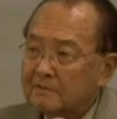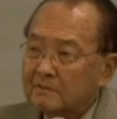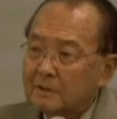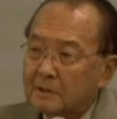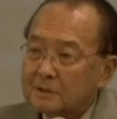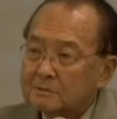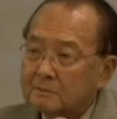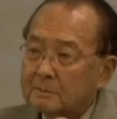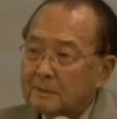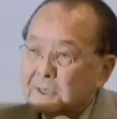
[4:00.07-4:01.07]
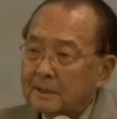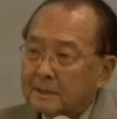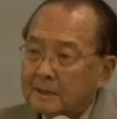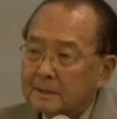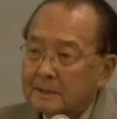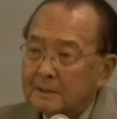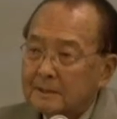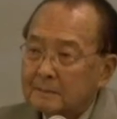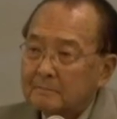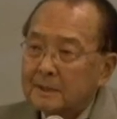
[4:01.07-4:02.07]
before us would be the
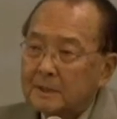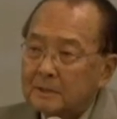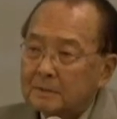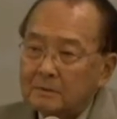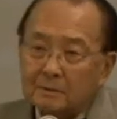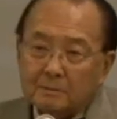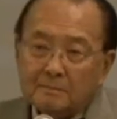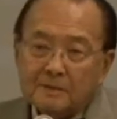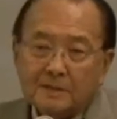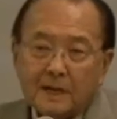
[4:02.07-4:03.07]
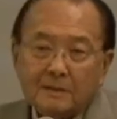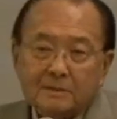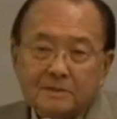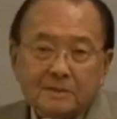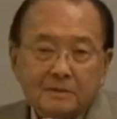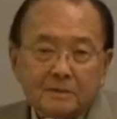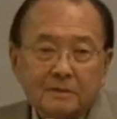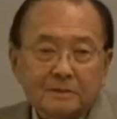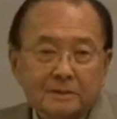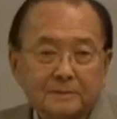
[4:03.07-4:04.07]
medical group, the doctors and the
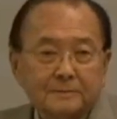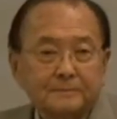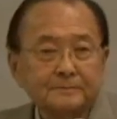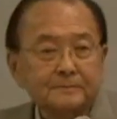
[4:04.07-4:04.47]
nurses,